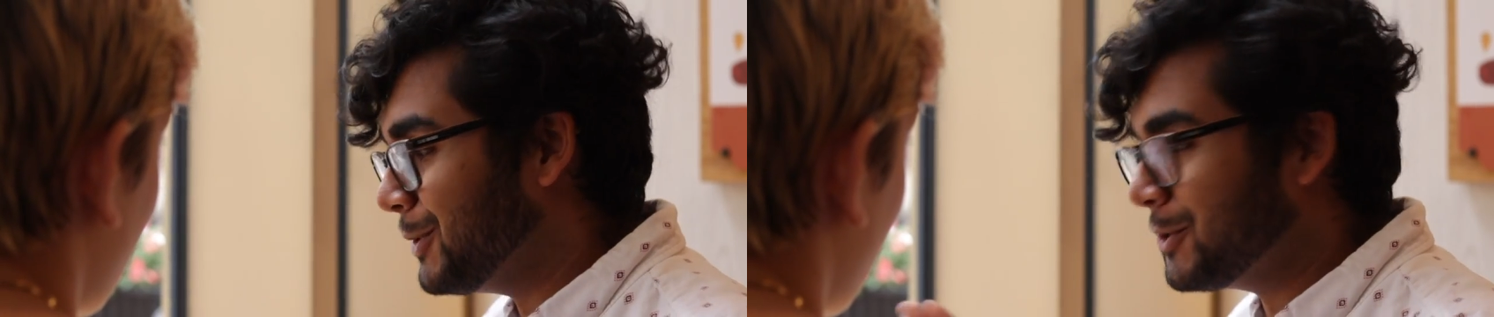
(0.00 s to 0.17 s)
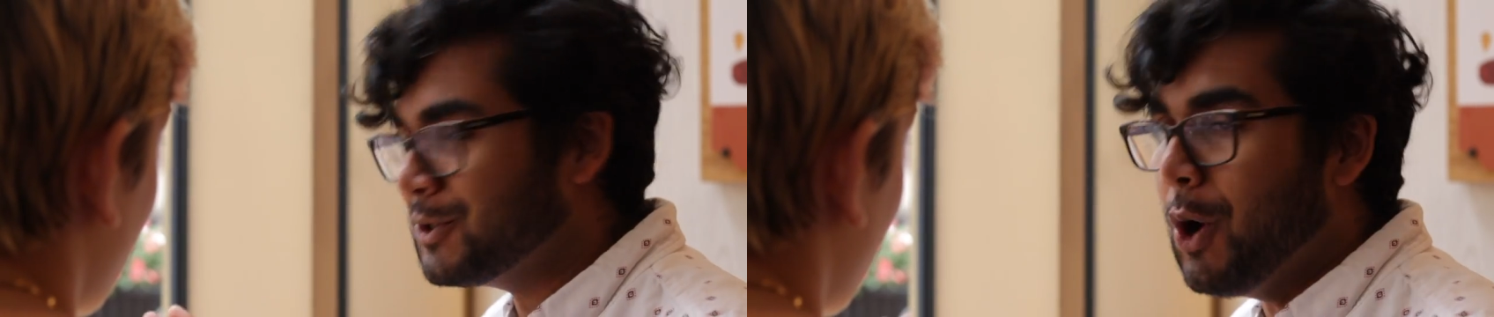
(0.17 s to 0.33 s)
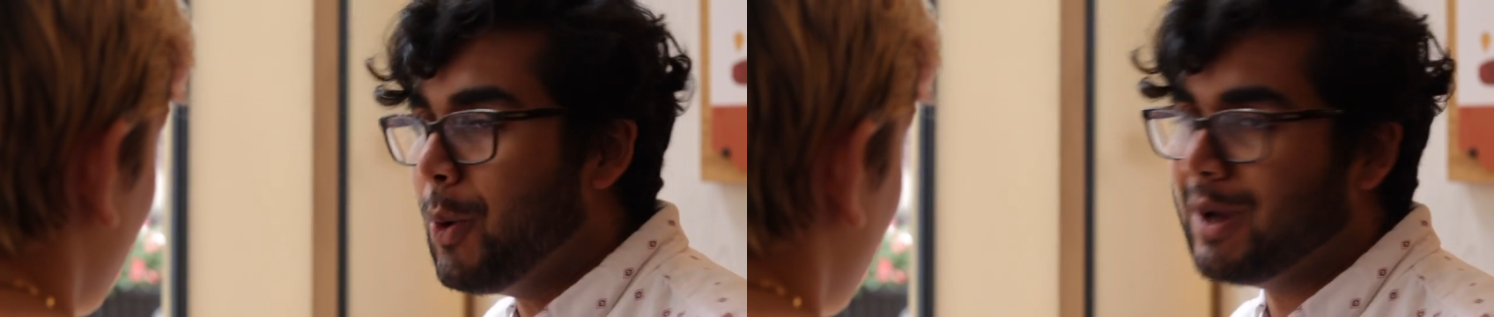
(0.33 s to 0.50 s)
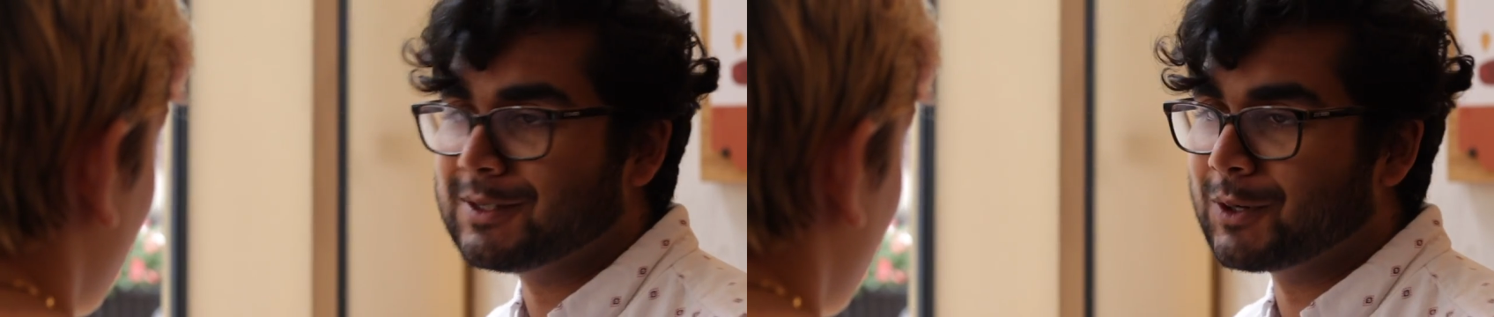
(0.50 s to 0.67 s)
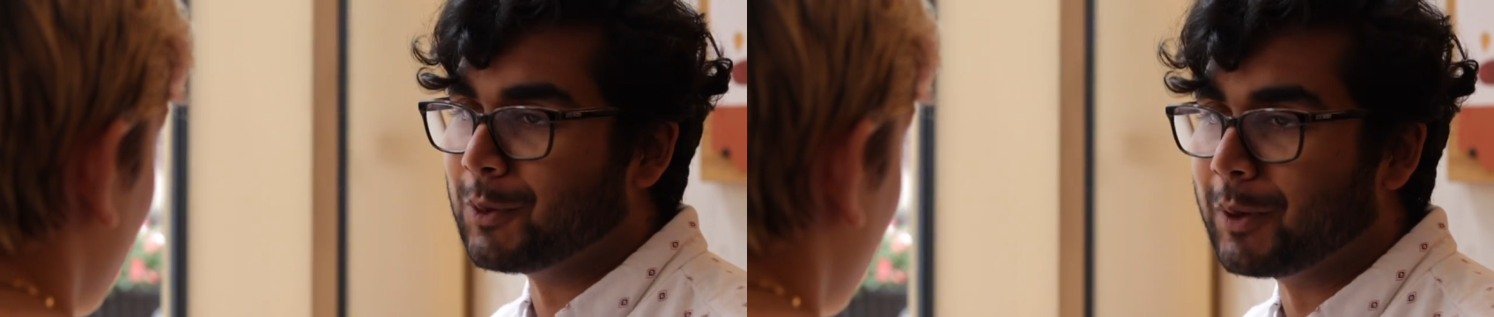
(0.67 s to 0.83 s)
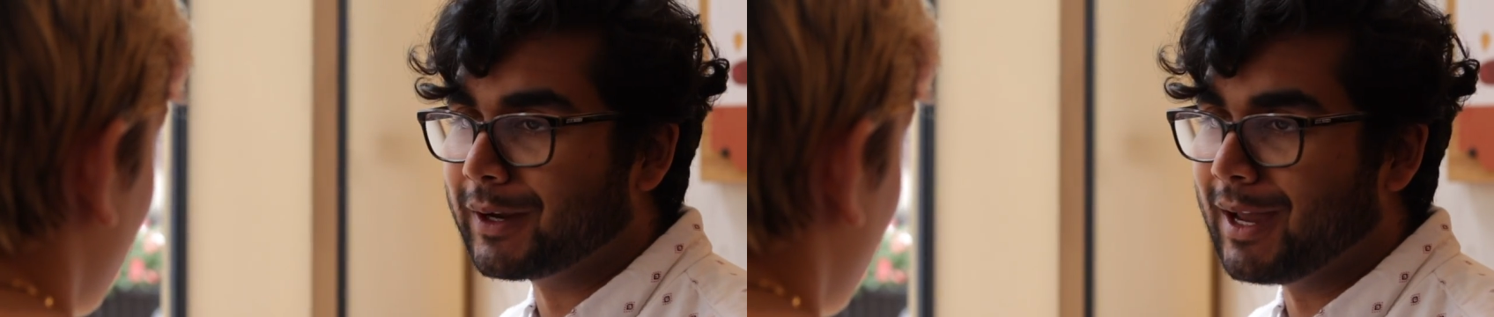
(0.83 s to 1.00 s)
and there's no way it's
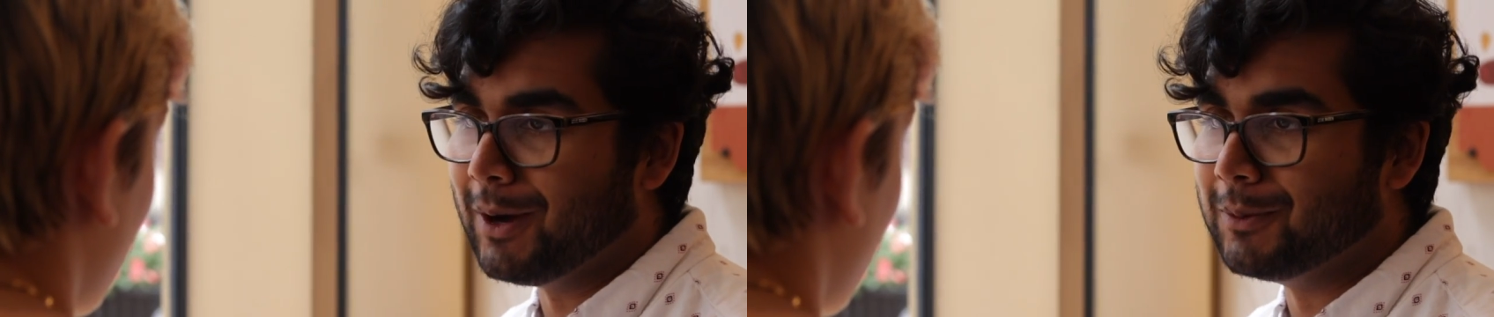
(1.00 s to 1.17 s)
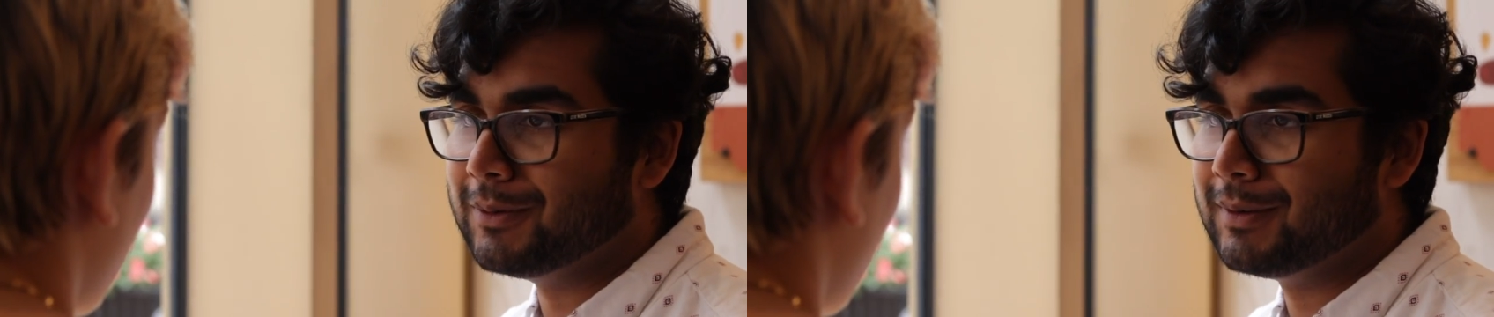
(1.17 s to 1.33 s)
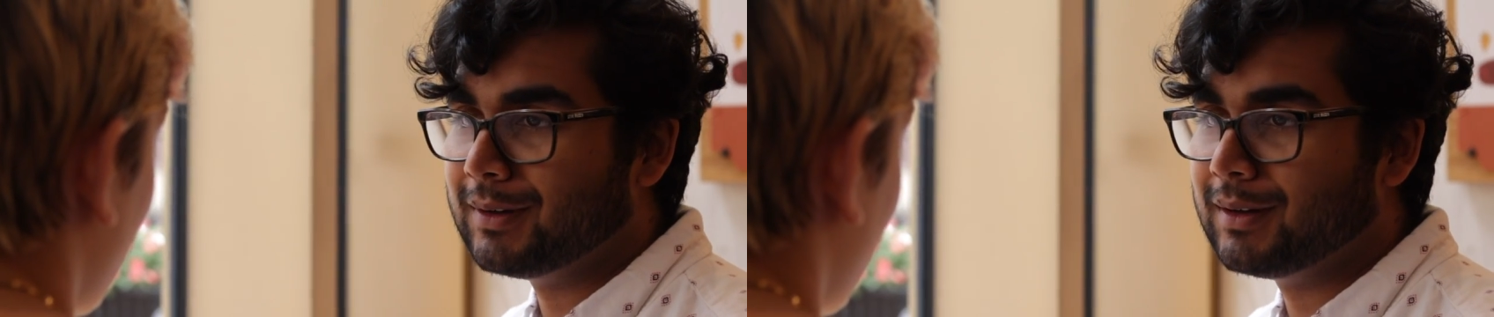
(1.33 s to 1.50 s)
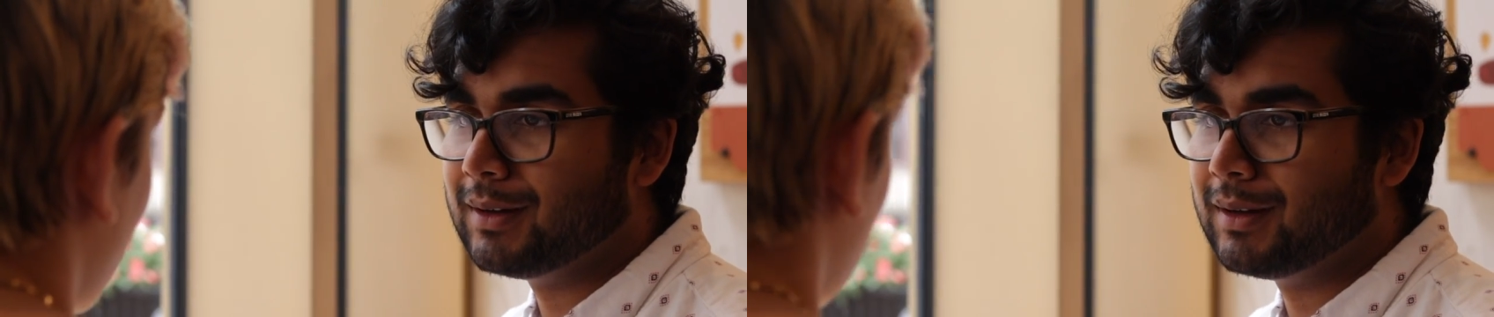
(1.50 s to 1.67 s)
gonna work out.